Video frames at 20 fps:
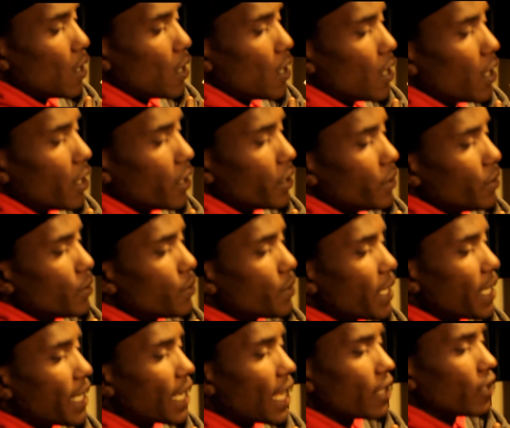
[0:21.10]
uh, you
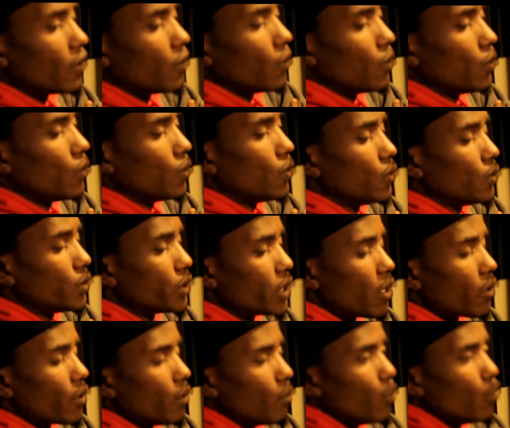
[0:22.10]
take out the rules,
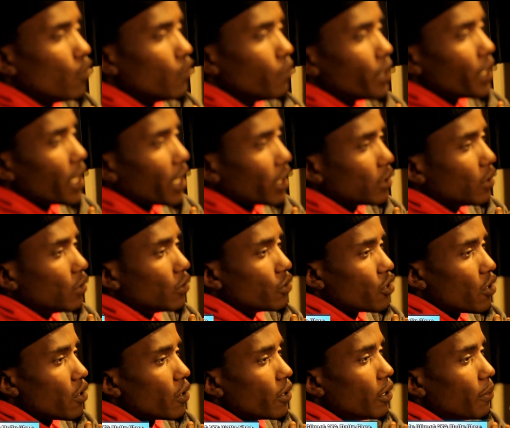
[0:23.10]
all the movement that goes
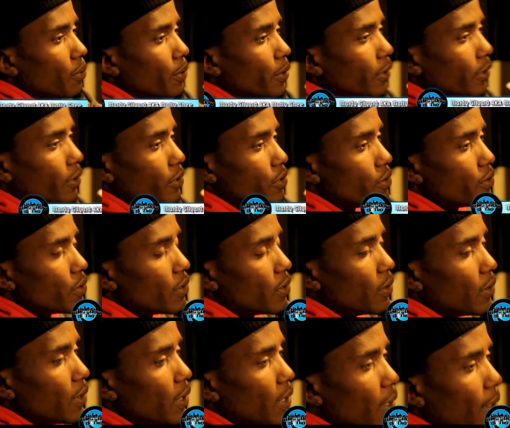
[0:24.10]
on up here. You
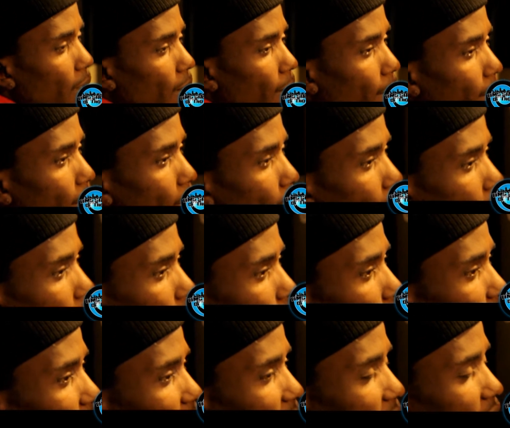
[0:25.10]
know, um,
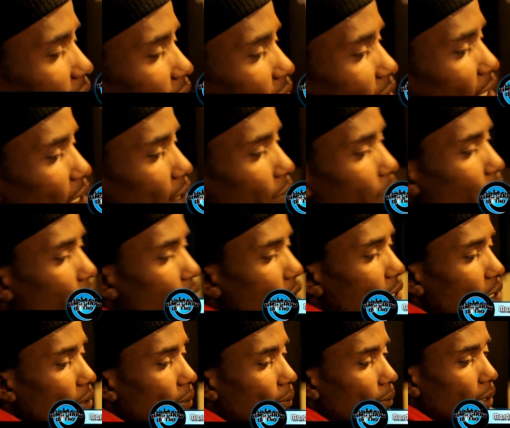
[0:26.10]
but down south, you're
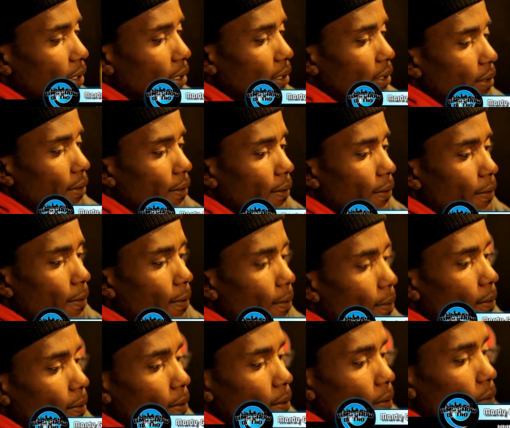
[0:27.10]
dealing with
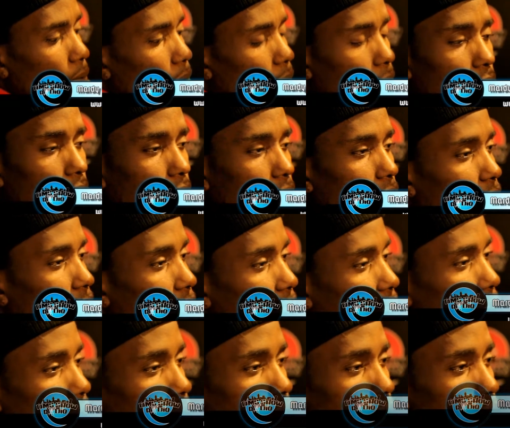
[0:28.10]
world
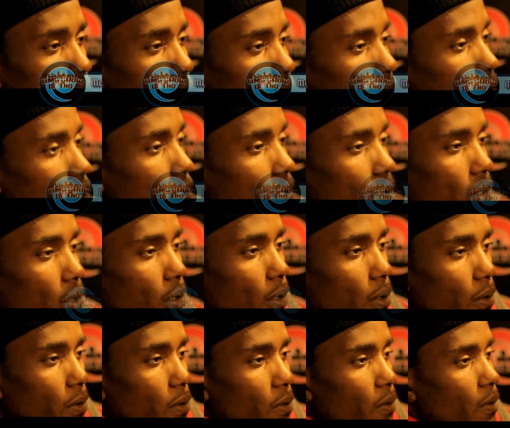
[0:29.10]
class everything.
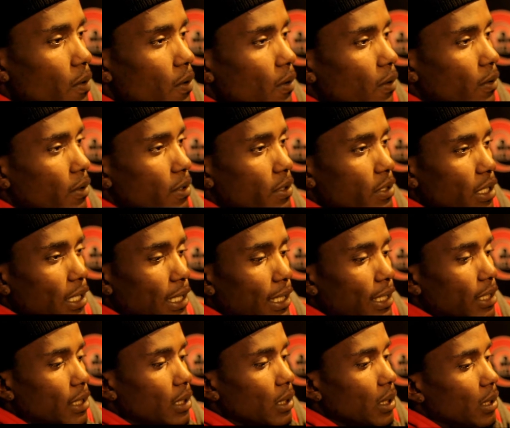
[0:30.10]
Mm. You know, it's
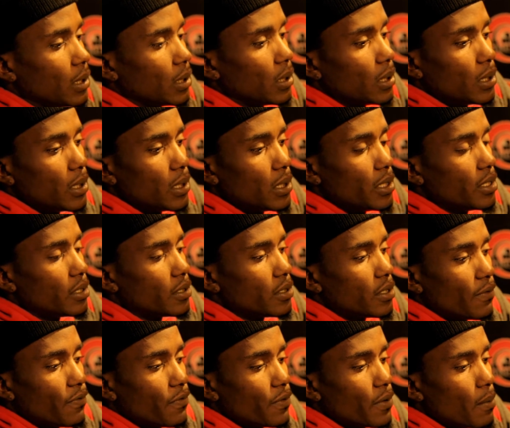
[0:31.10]
like it's
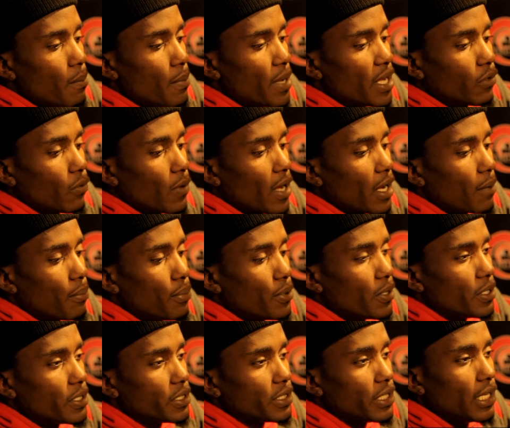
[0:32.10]
the best way I could
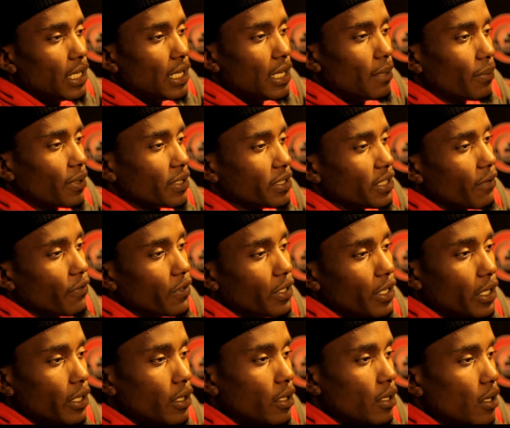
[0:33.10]
put it is the Olympics every
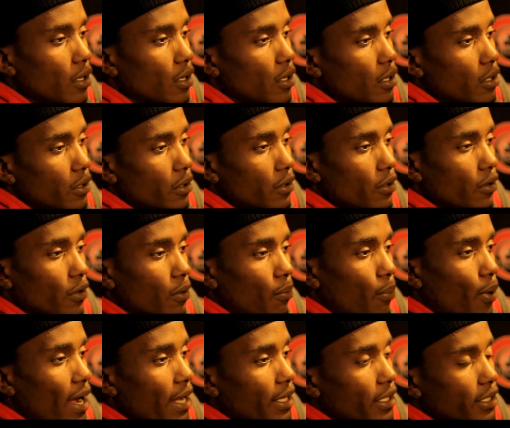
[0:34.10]
day. Yeah. You know, the
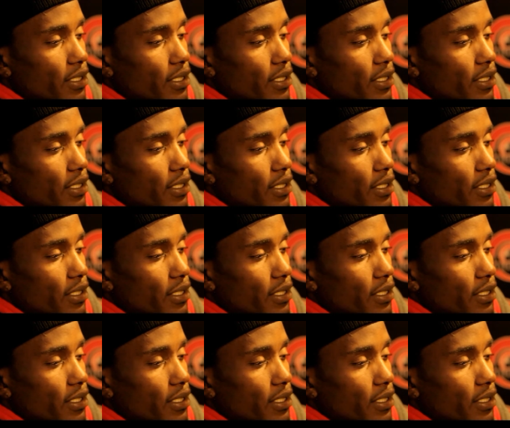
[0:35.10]
practice